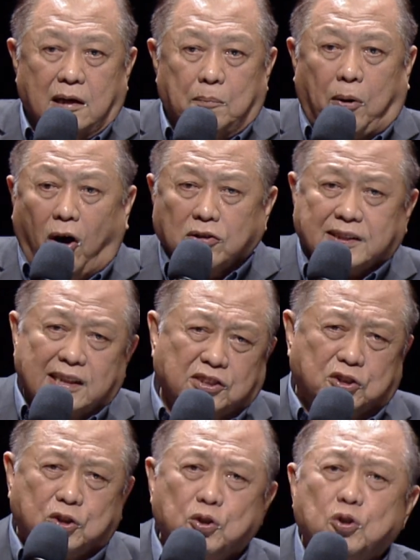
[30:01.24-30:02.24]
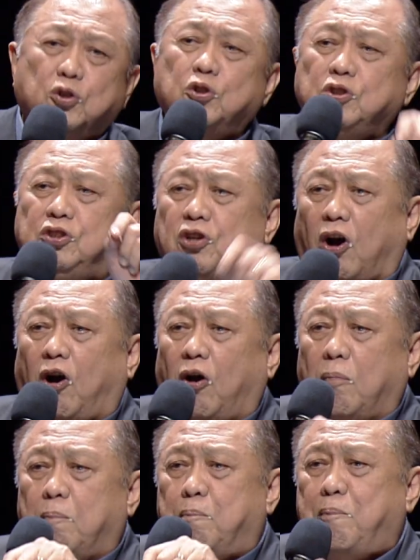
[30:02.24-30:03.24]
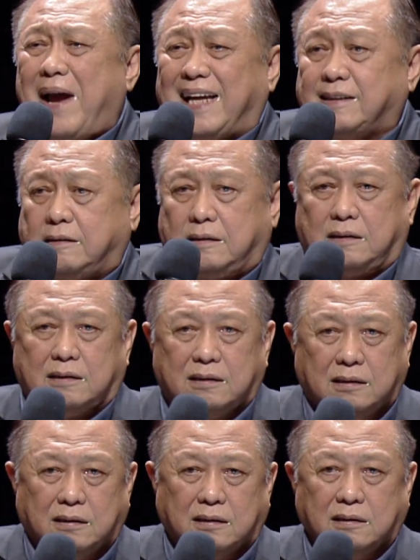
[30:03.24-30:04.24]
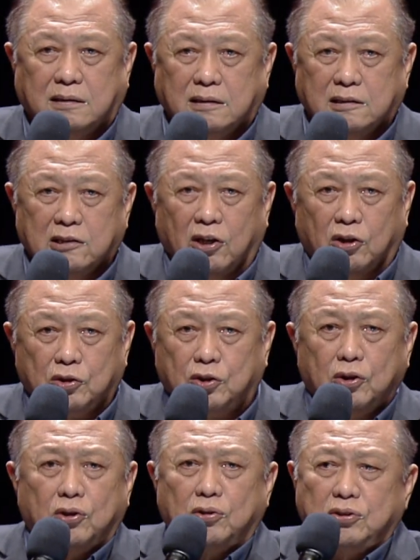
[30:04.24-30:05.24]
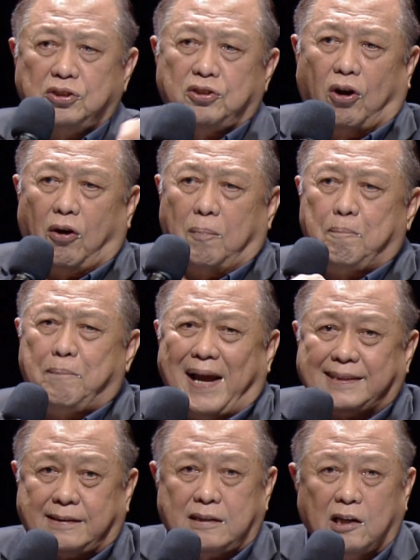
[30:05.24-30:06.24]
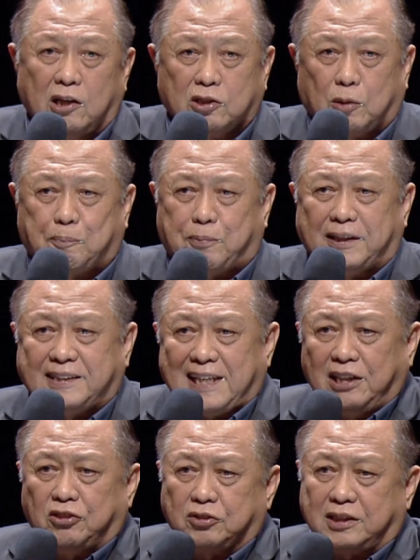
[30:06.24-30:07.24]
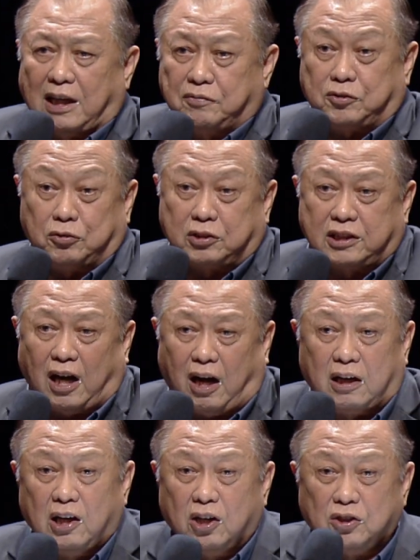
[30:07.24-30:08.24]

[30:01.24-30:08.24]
Paul says, Do your best. Do your best to present yourself to God.